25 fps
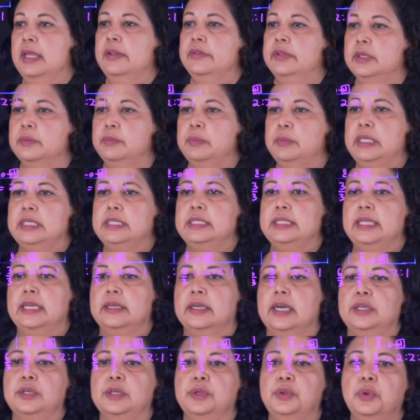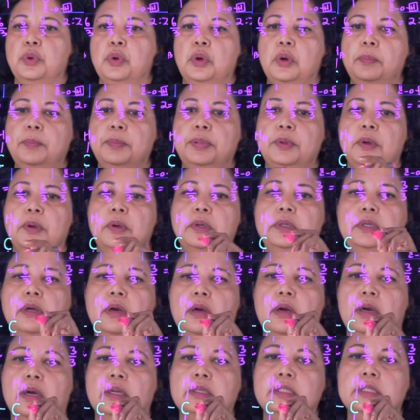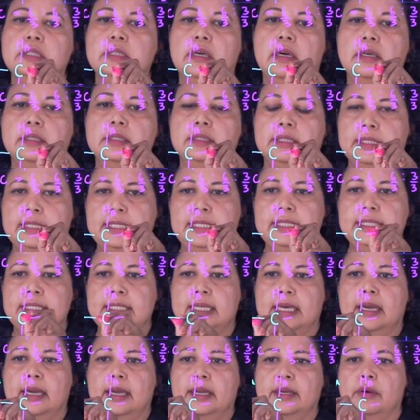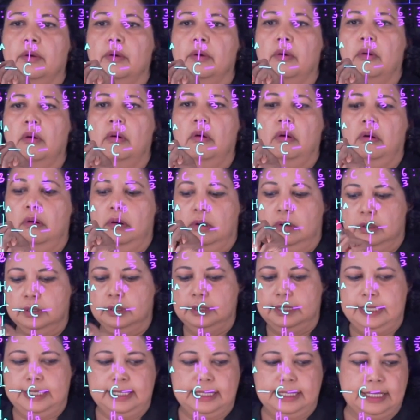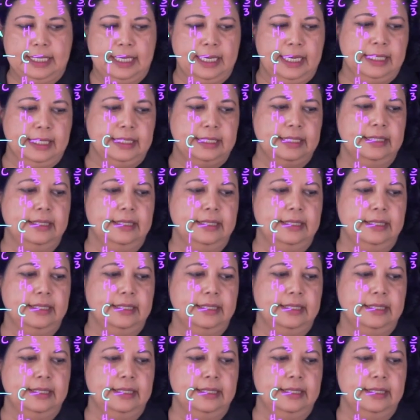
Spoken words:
That means there are no protons on this side or this side.